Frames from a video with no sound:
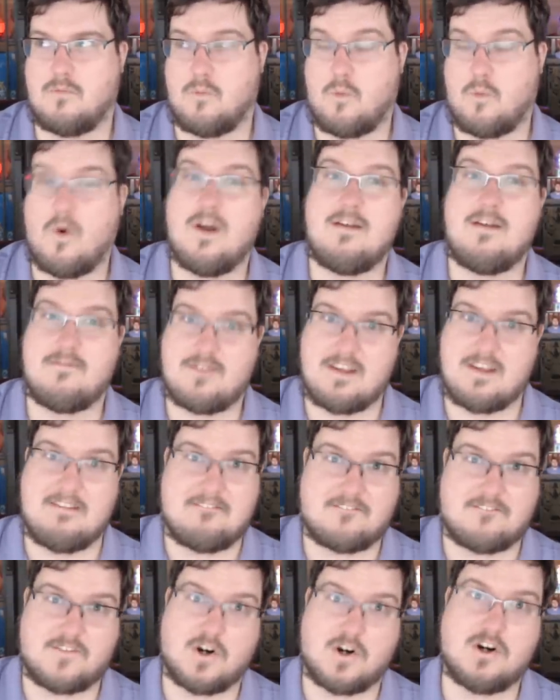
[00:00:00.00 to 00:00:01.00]
one of the
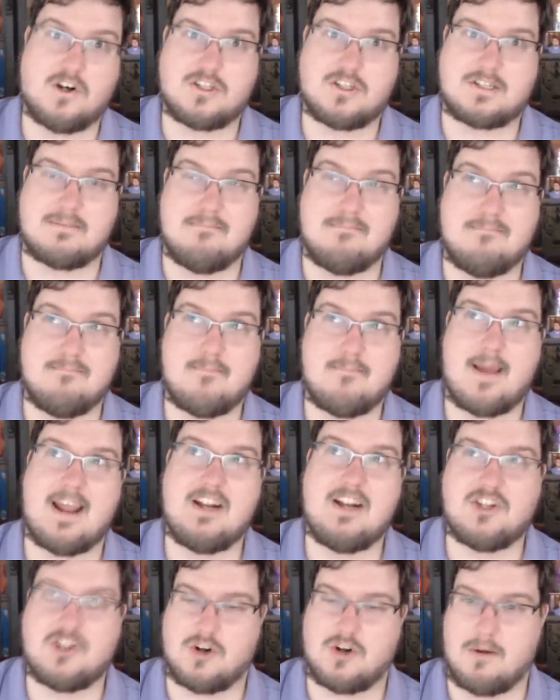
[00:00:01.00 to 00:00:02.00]
first
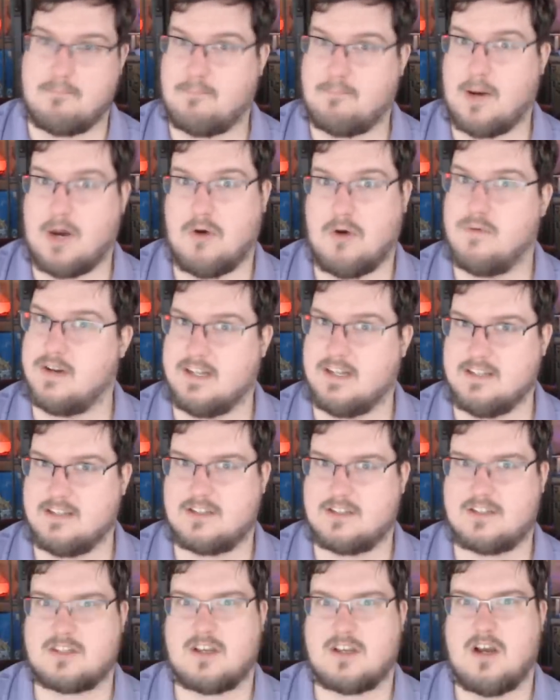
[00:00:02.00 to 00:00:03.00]
major
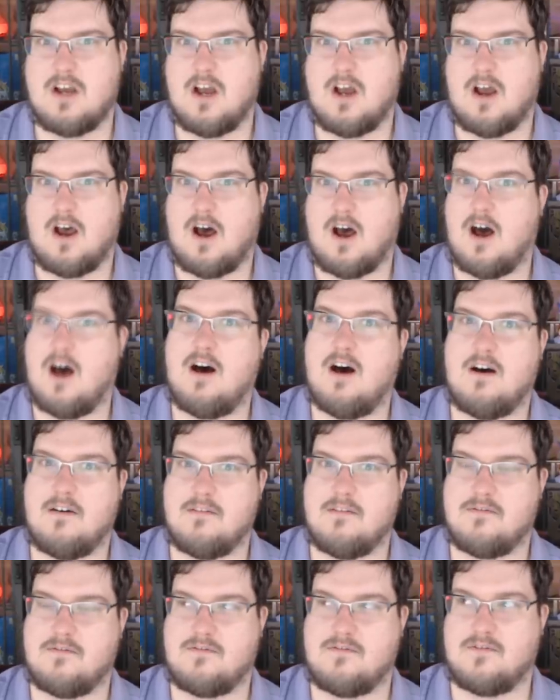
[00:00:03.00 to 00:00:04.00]
opponents
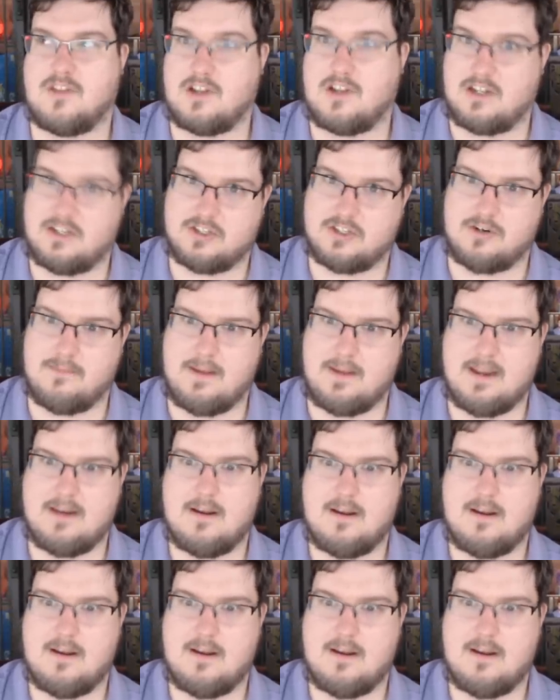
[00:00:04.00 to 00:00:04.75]
of the Lizardmen,